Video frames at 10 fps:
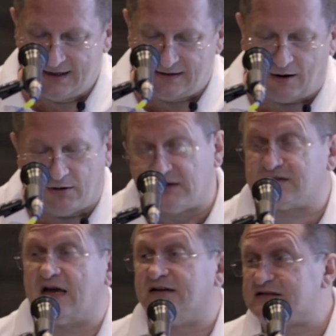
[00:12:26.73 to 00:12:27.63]
Now it
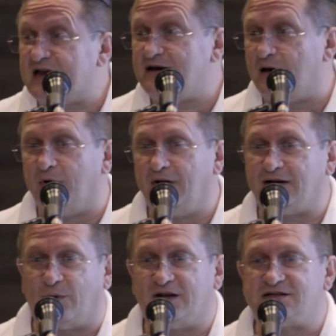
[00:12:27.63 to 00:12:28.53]
is understandable.
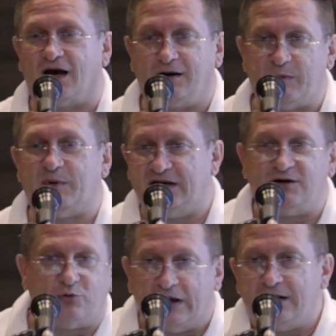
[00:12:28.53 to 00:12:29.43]
At one side, people
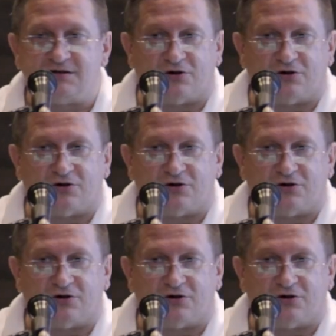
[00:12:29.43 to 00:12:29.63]
need to eat.